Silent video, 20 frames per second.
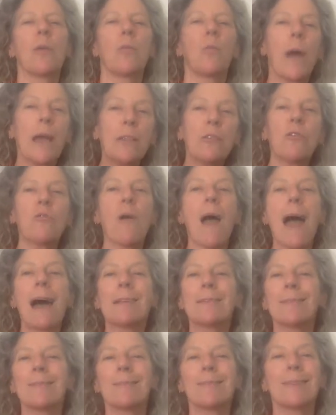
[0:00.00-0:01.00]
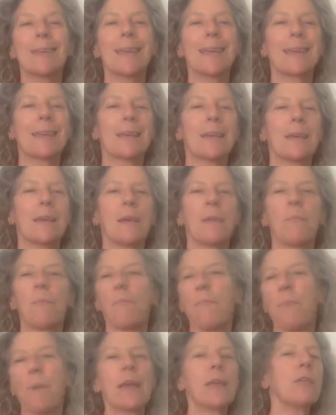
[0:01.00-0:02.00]
When you're out of sync,
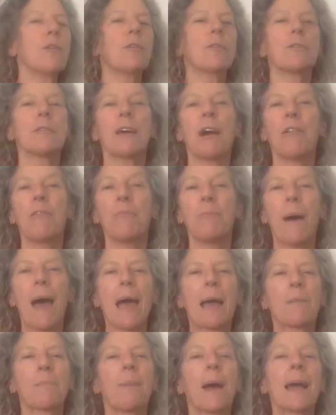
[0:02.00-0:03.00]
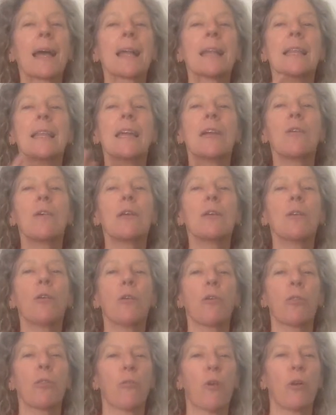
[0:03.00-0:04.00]
bring yourself back by clearing
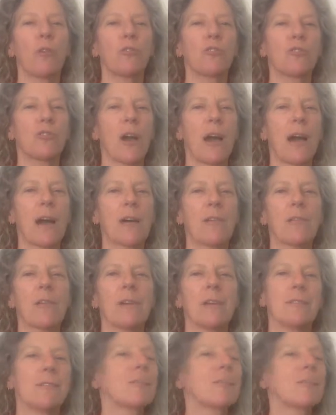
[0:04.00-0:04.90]
your throat chakra,